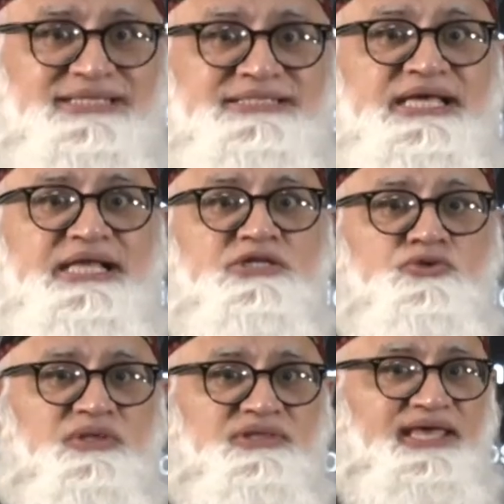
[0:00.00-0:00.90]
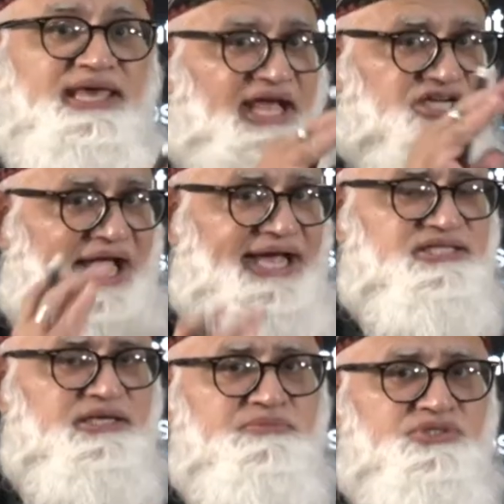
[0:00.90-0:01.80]
deals with the cash
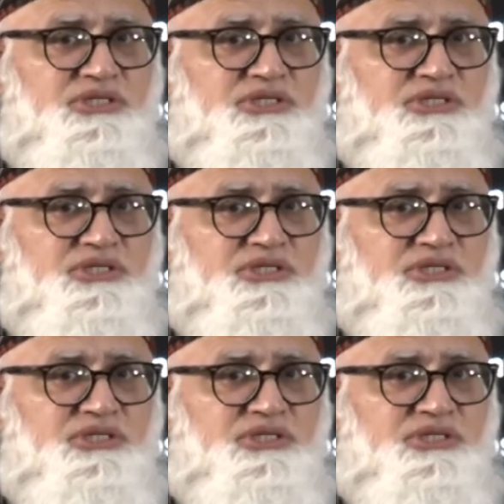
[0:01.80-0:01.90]
items,